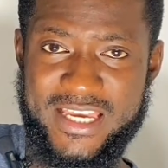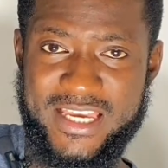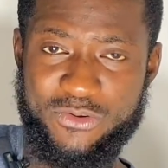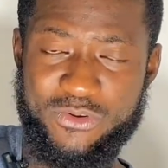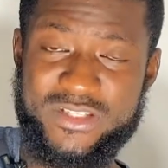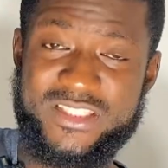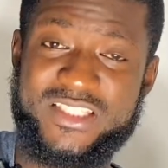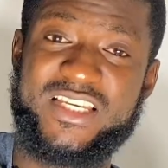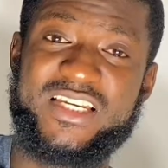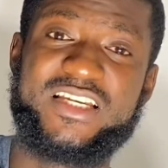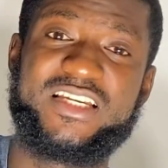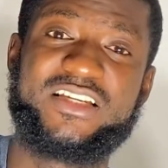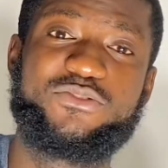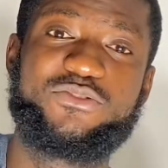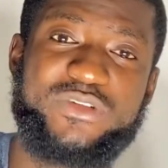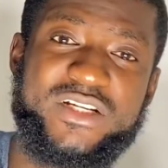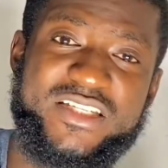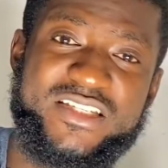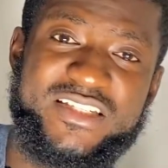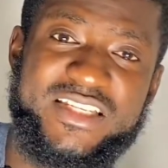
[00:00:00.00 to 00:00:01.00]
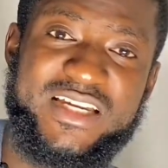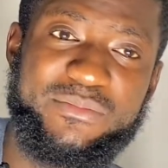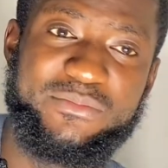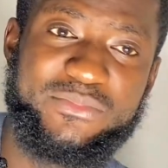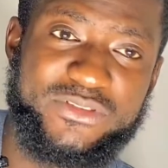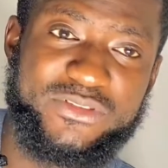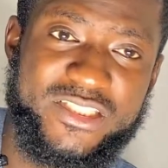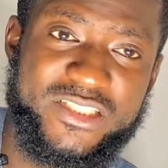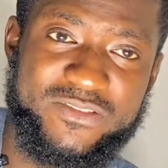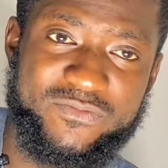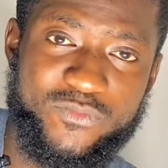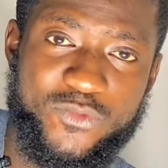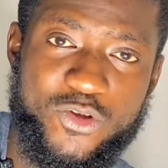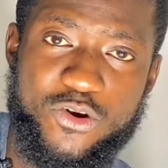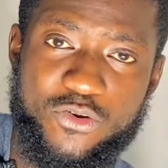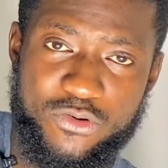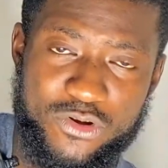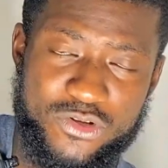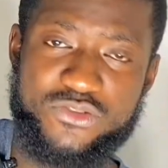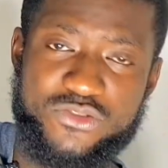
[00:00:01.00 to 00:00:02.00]
I was say Rashida Beauty
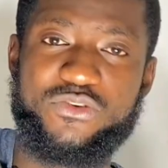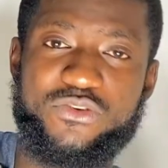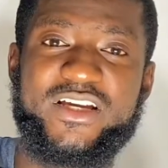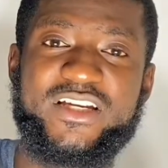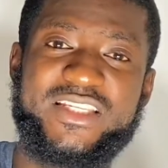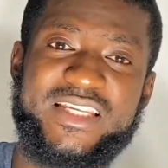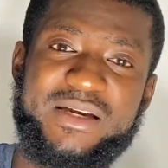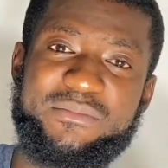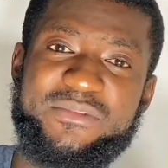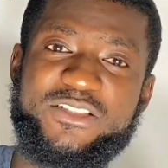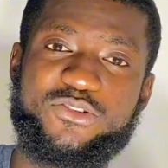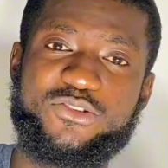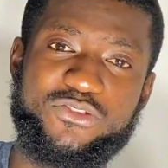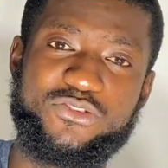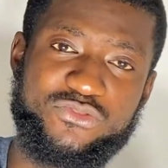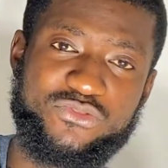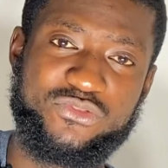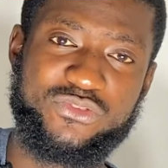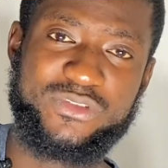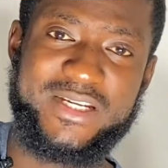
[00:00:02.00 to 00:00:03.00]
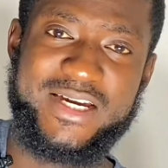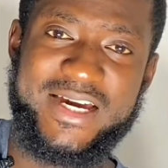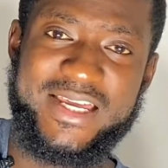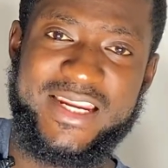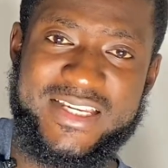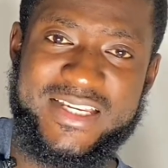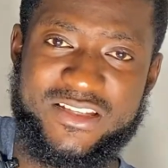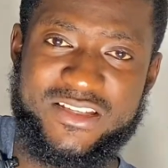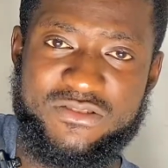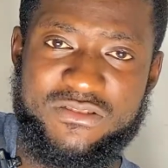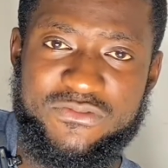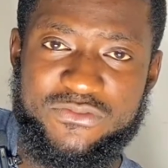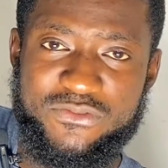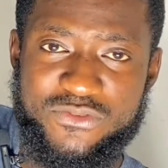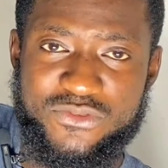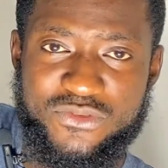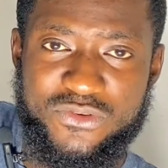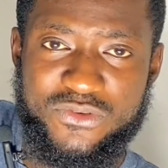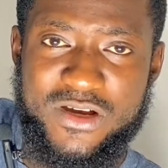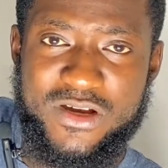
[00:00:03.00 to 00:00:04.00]
or personal damage control and as a
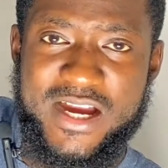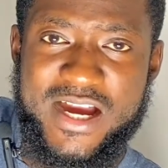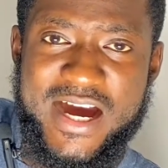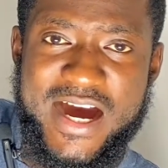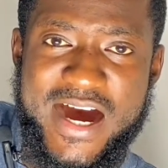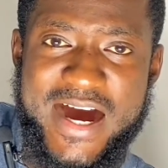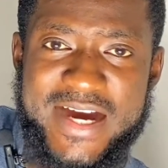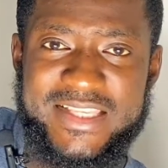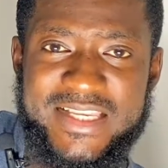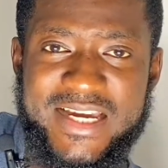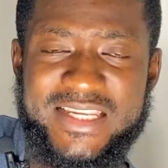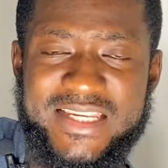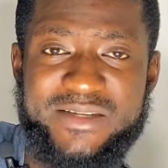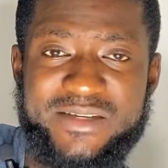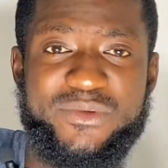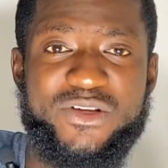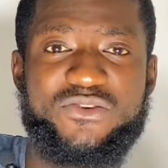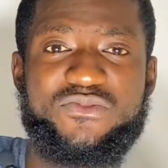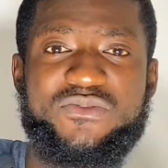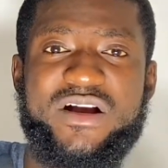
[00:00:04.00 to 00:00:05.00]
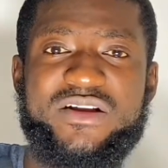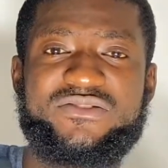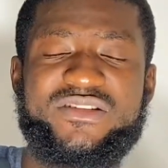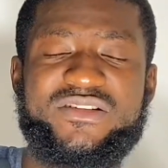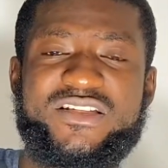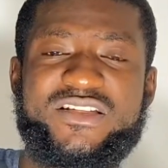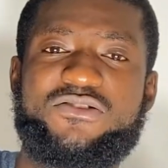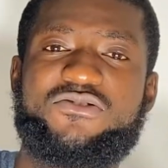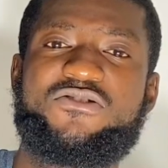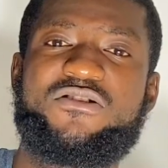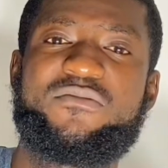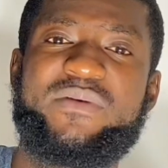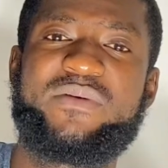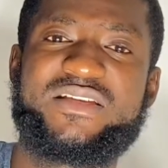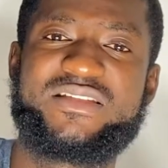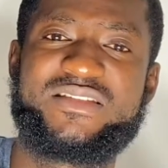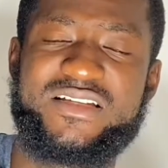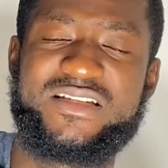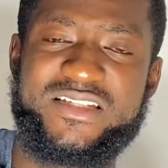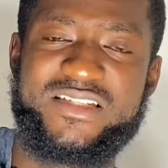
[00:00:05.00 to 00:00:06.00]
software so and the new who I didn't share
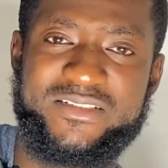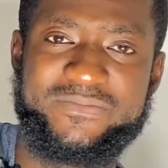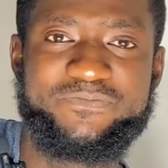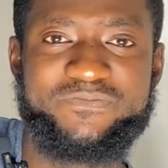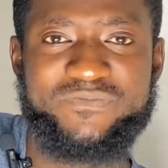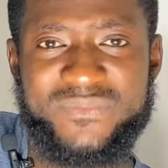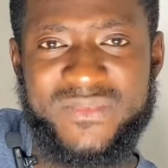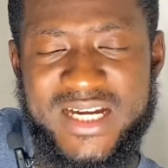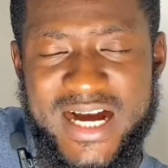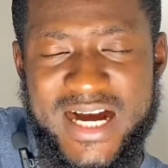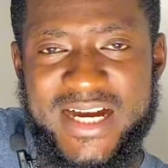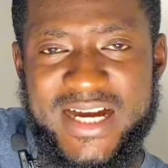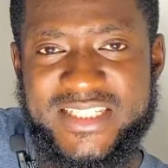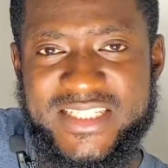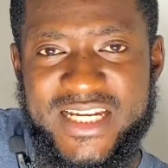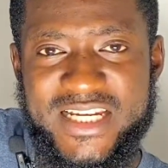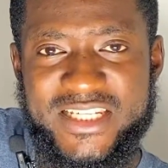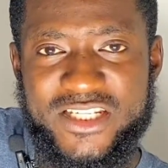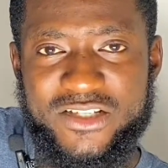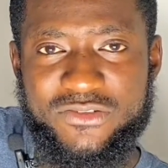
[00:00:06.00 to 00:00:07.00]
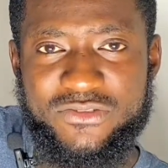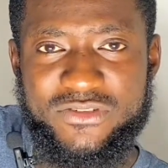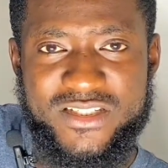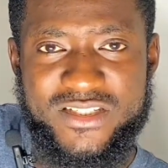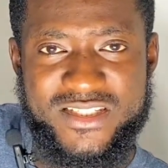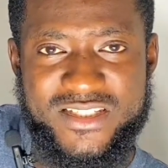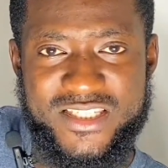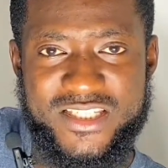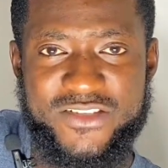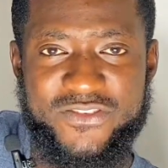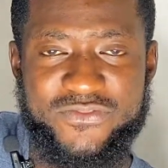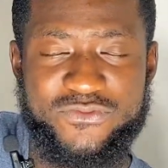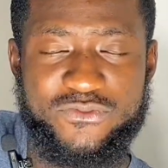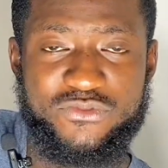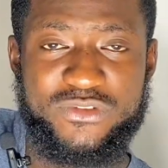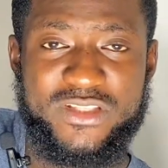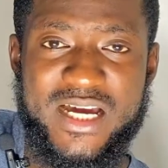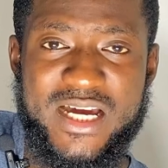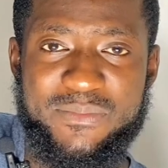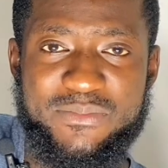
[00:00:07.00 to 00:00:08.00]
comment section. I have shiny questions. If
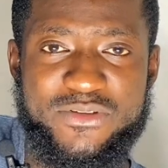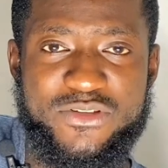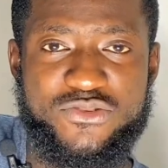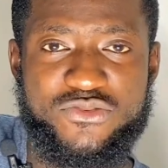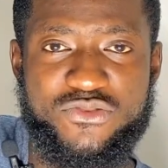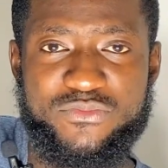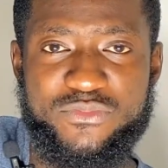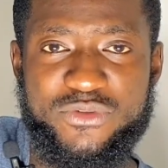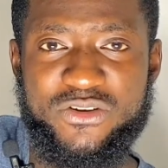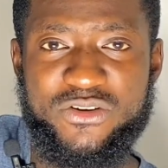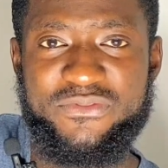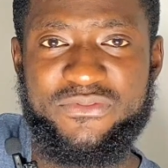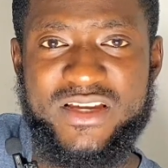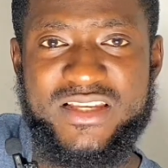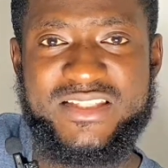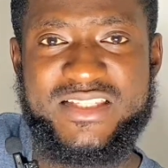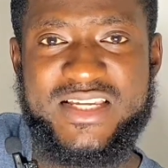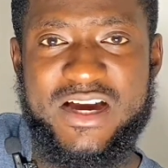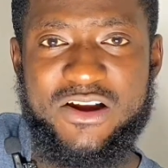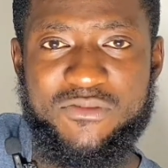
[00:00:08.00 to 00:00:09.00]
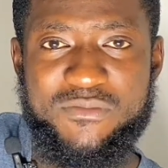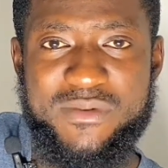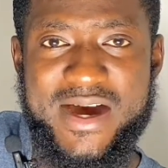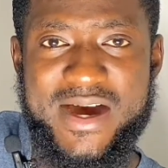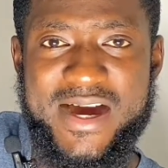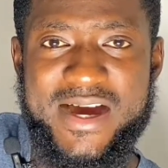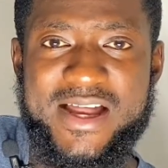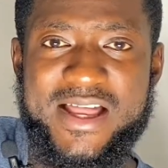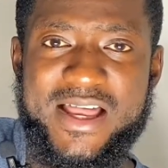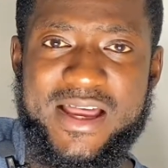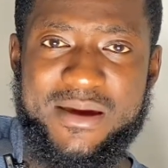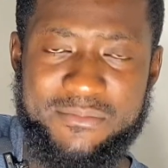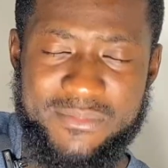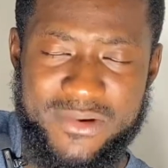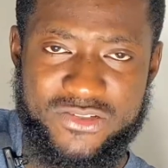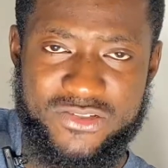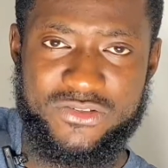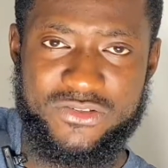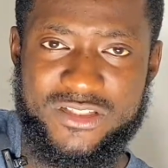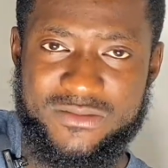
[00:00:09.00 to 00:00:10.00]
today happens to be your first day over her,
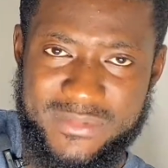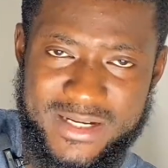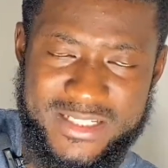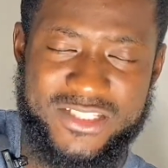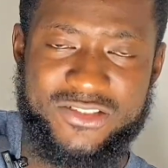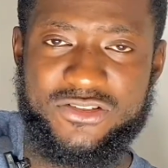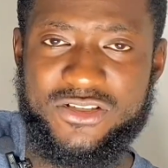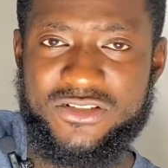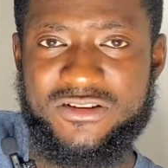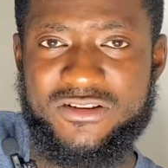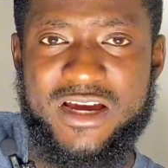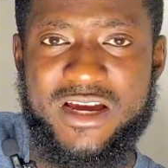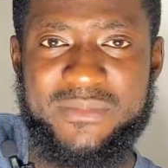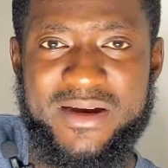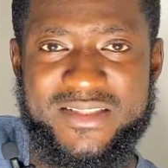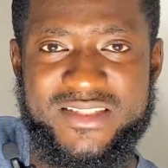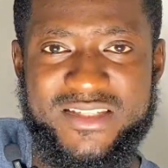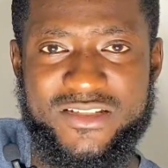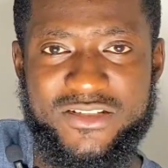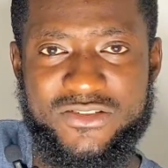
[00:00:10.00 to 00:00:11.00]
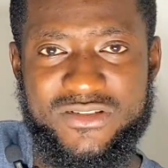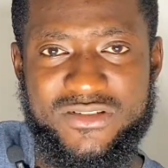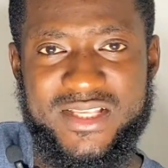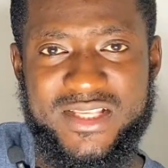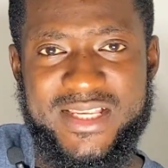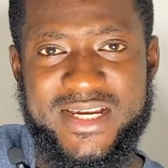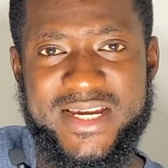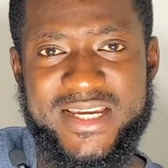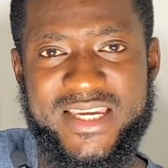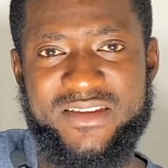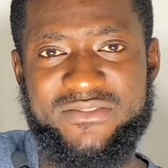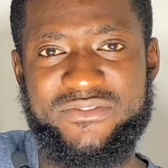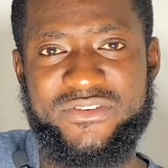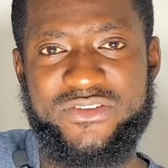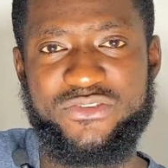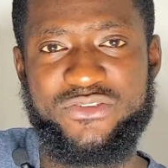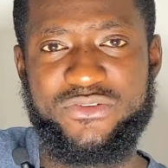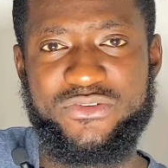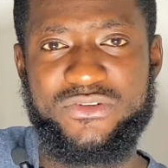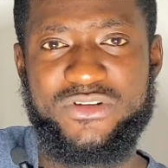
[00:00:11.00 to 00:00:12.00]
mess or smash the subscribe button so that I like a
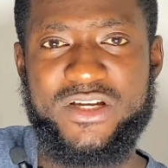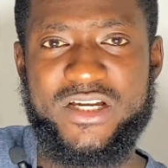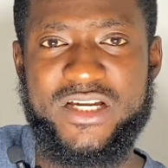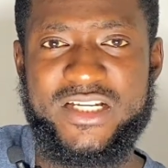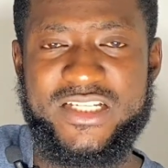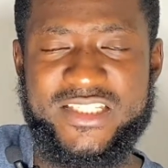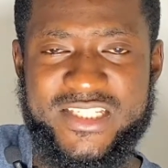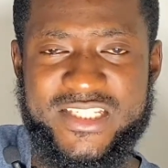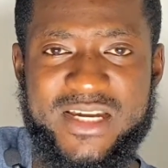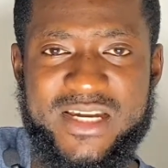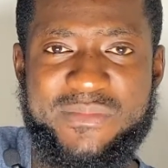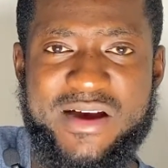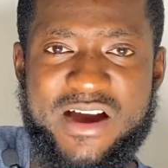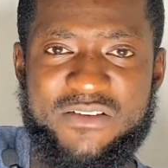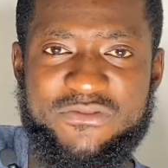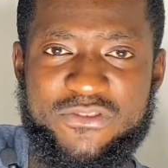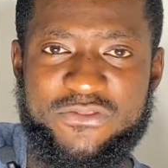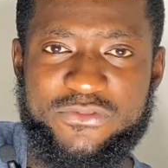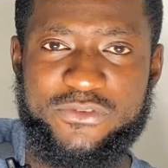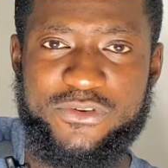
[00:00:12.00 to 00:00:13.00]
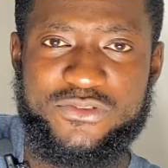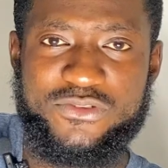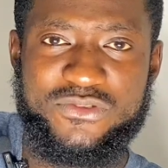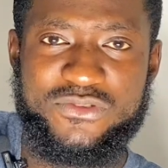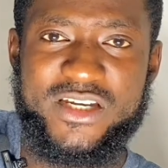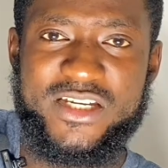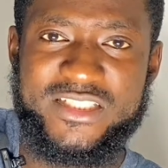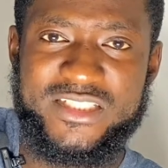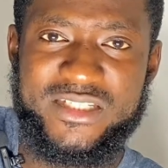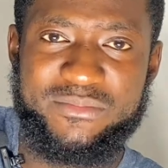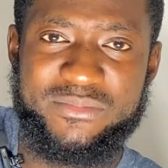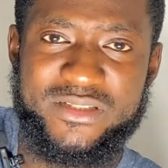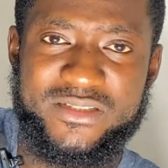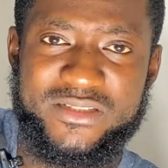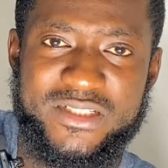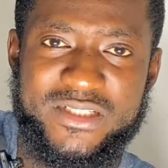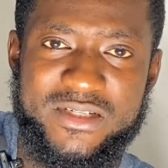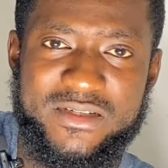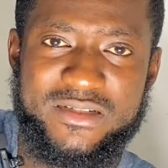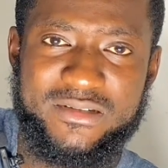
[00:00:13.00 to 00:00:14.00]
video, no share my phone so in your be
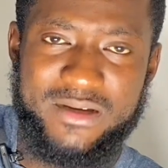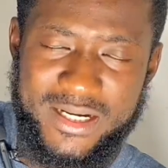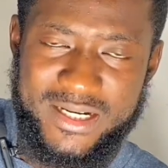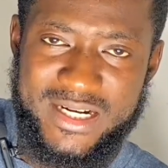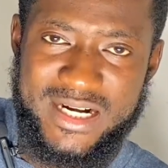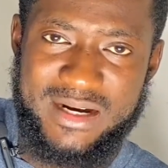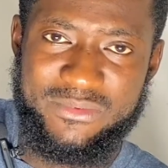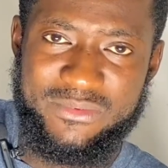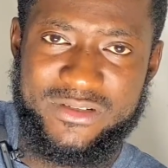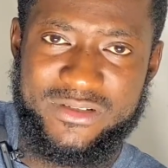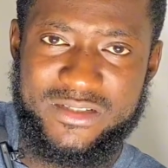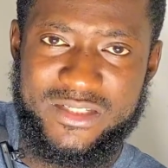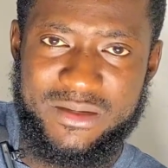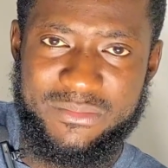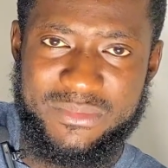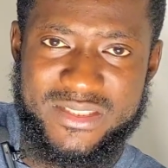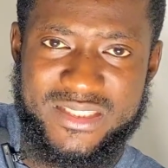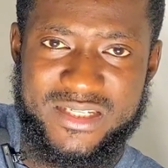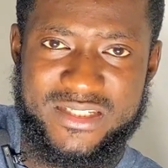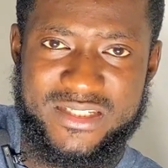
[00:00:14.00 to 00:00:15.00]
a cram ever